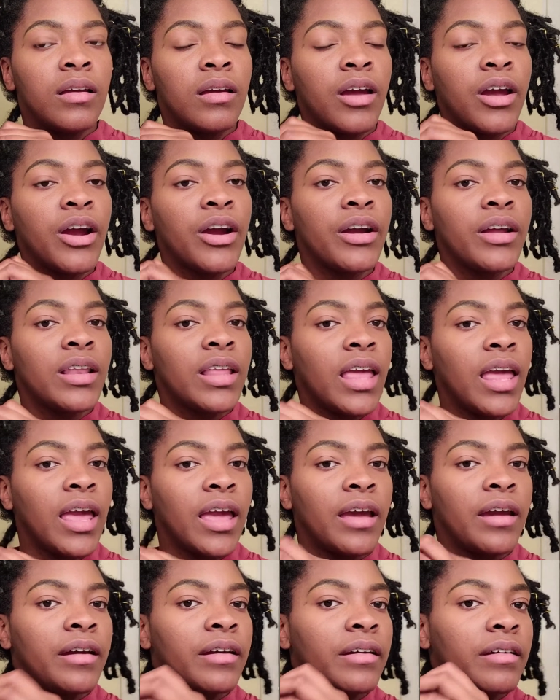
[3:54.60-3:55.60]
curly
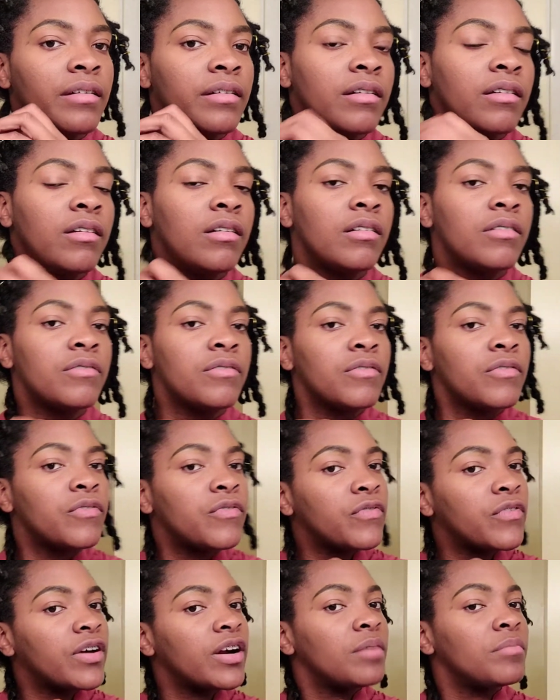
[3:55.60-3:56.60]
hair
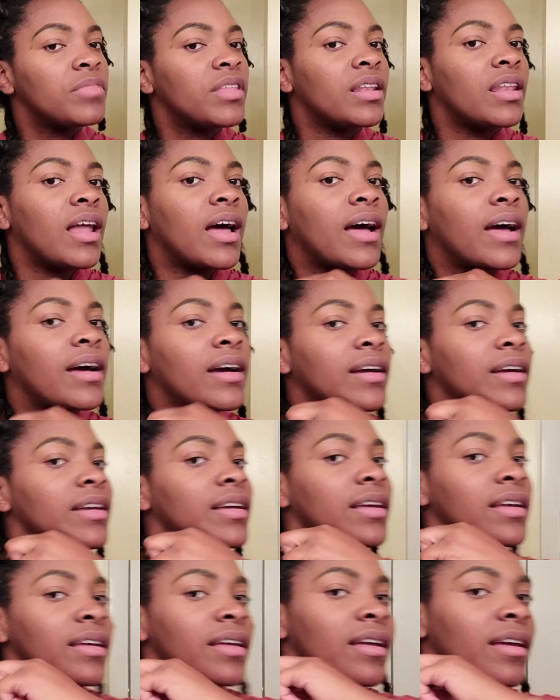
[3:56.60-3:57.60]
from the lock.
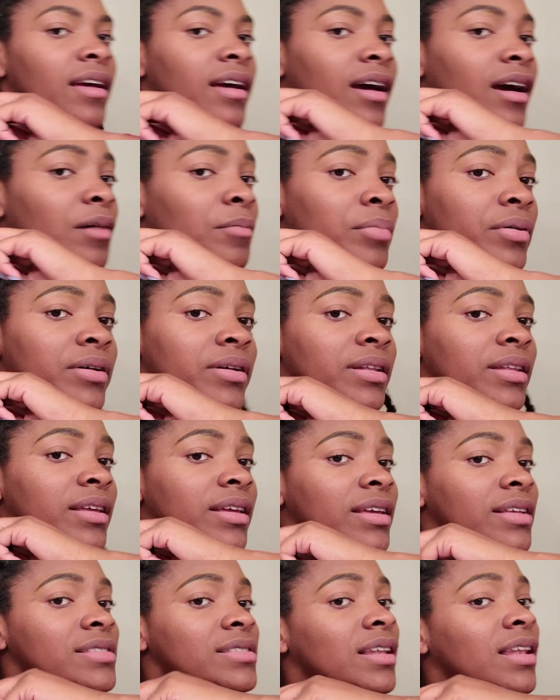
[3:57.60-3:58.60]
I'm pulling.
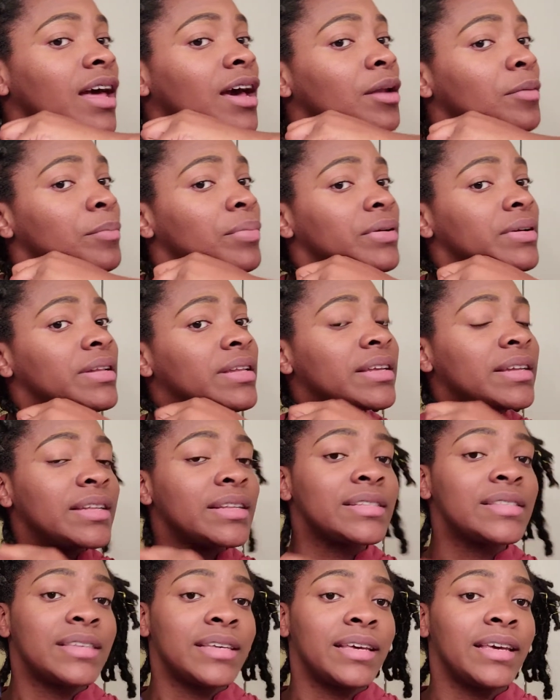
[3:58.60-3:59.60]
It's a lot of pulling
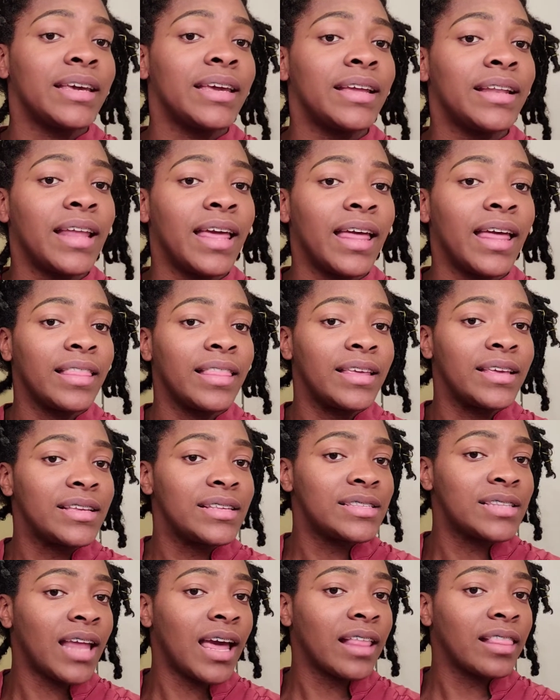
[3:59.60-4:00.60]
and tugging
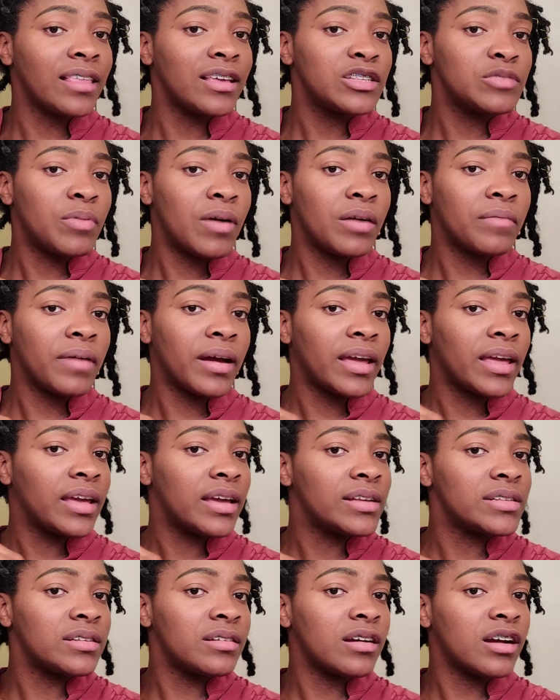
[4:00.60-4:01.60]
this. Like this part right
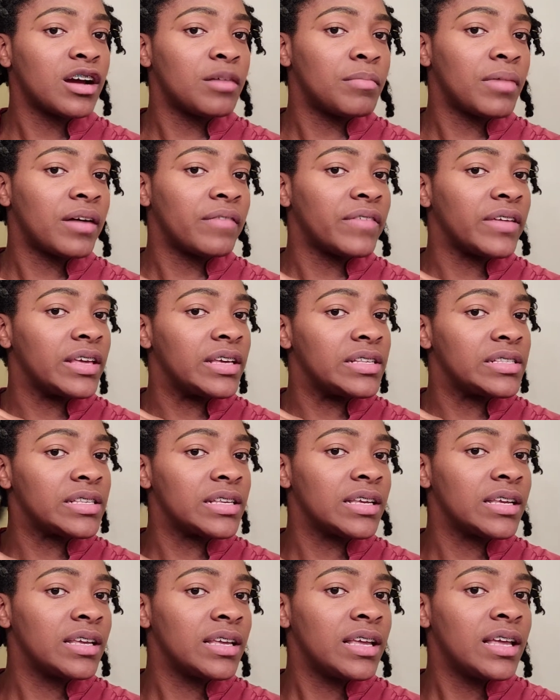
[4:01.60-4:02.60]
here is gonna come off
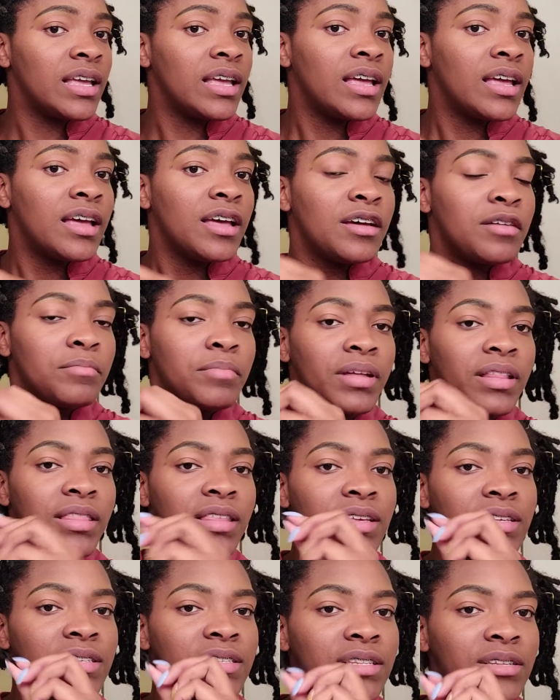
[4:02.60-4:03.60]
easy, but
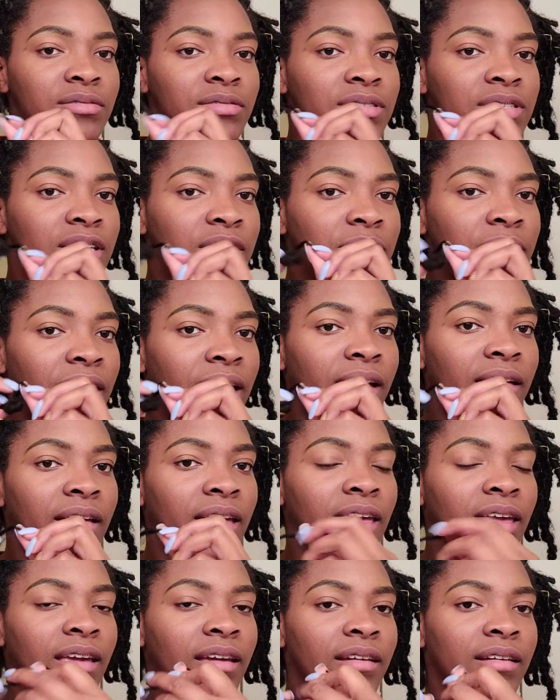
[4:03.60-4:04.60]
this little tip down
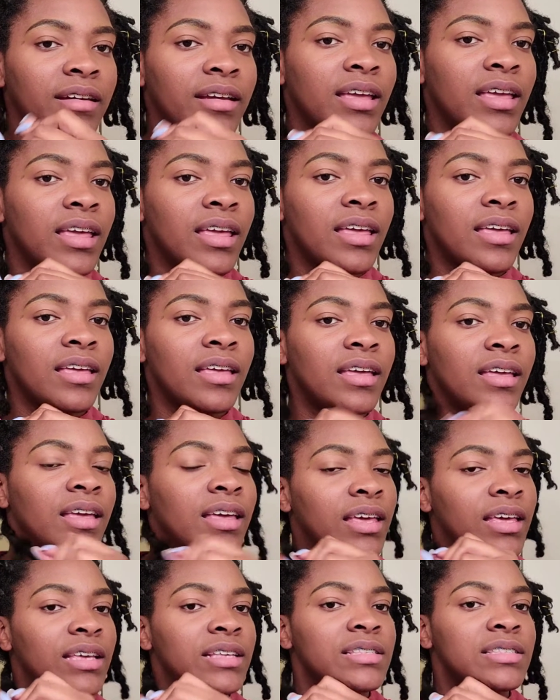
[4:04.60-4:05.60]
here
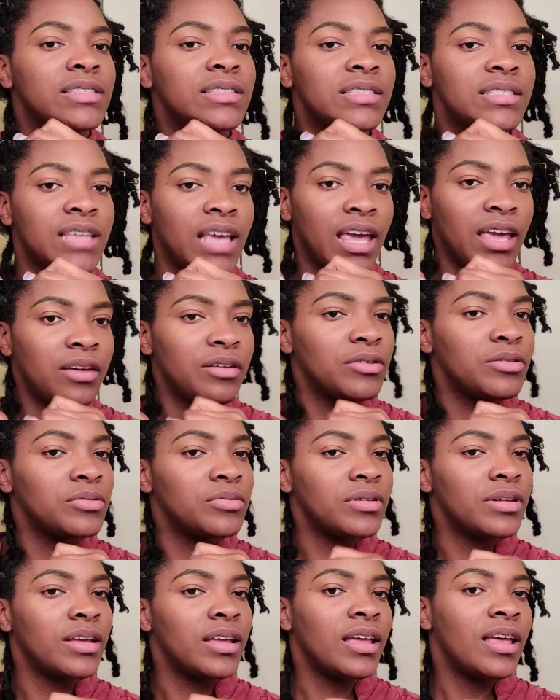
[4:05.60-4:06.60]
is
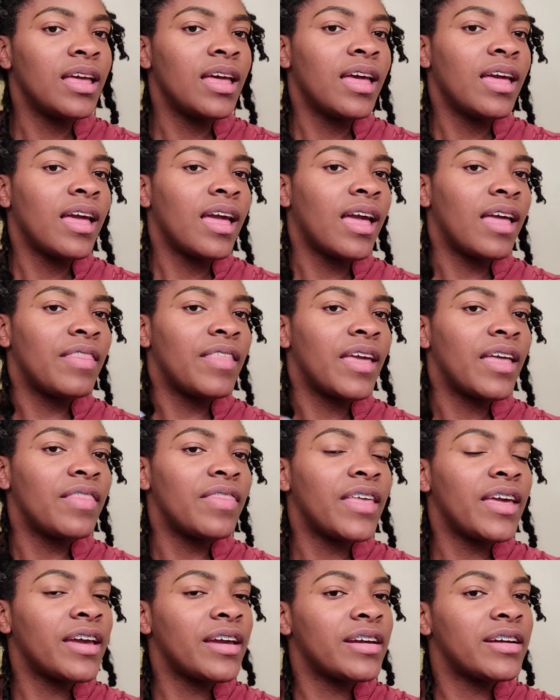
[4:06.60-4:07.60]
tangled. And then
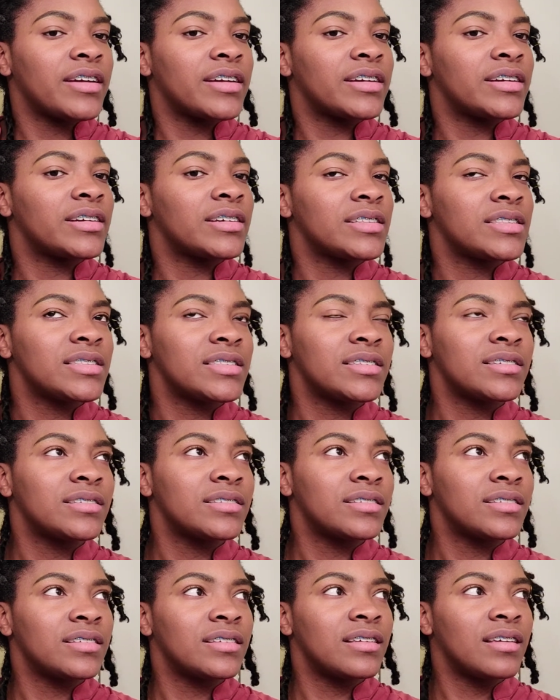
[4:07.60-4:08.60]
there's,
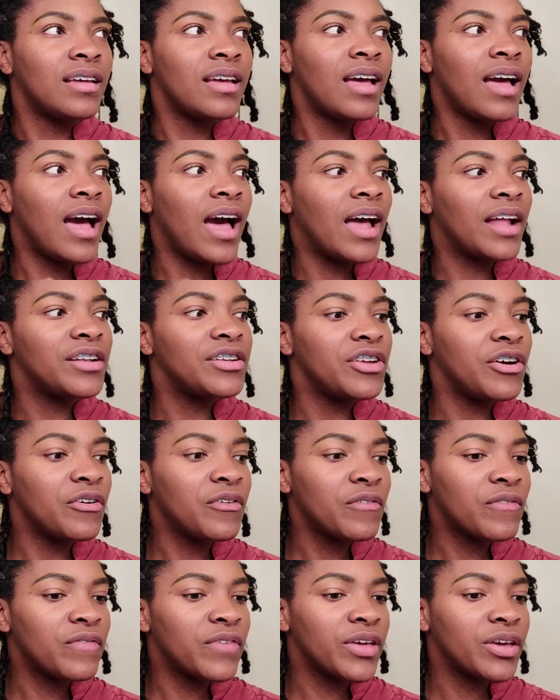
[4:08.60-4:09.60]
I
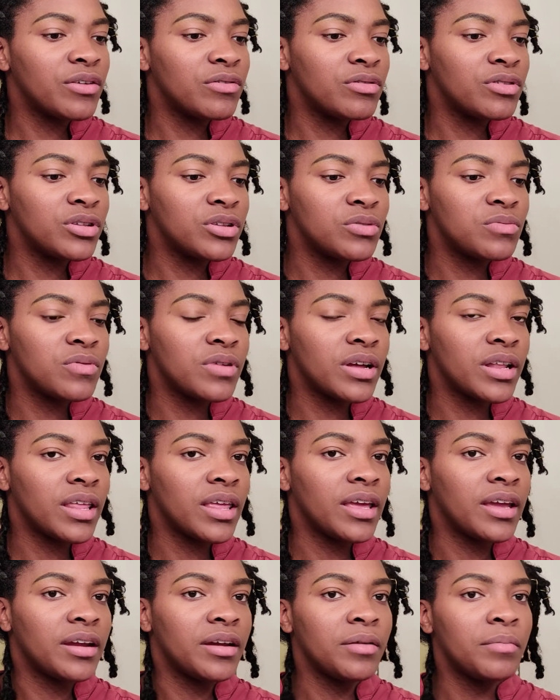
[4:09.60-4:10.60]
don't feel glue on
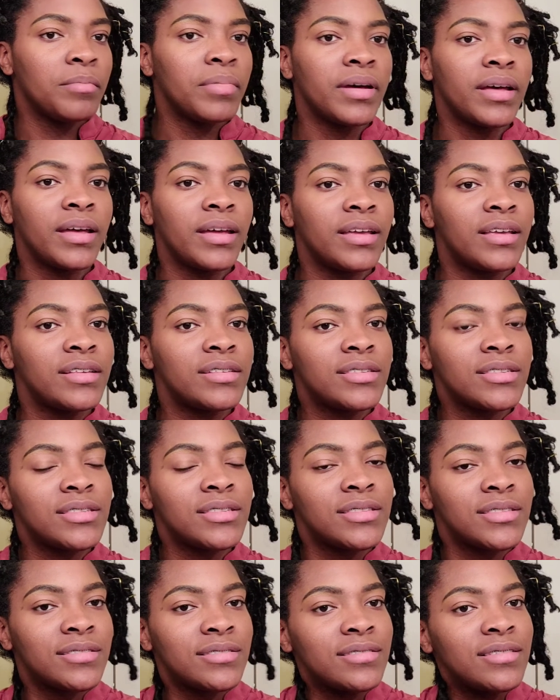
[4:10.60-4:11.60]
here, but it's,
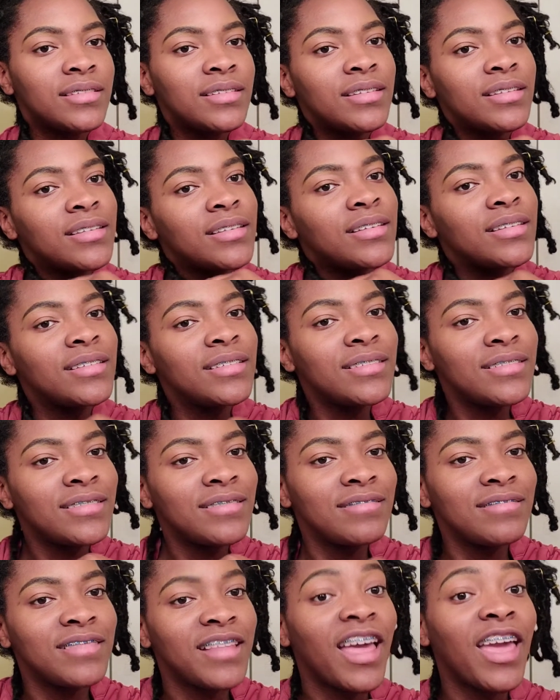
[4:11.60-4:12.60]

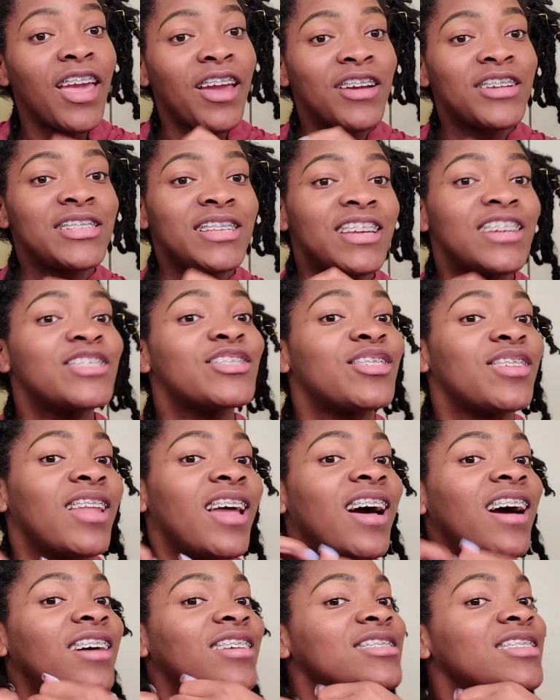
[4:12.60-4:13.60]
the hair is
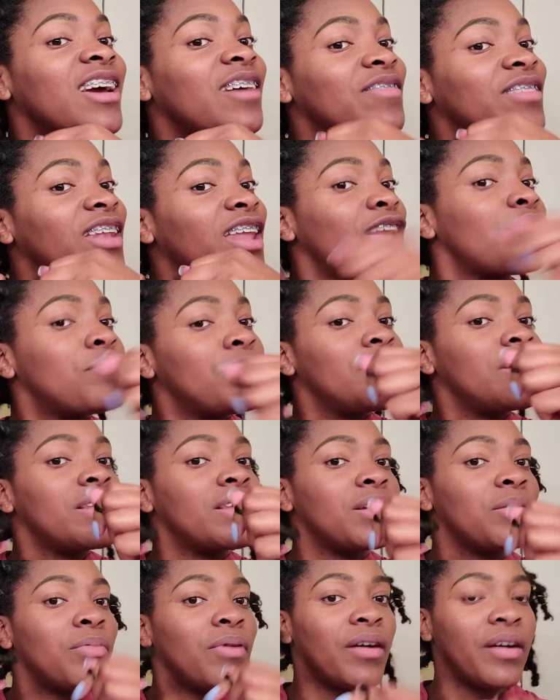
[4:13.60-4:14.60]
interlocked, so I have to like pull
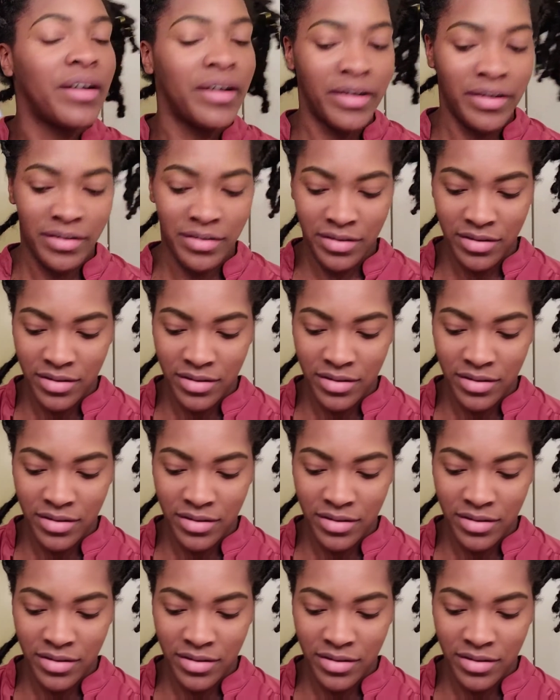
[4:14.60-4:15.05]
it apart.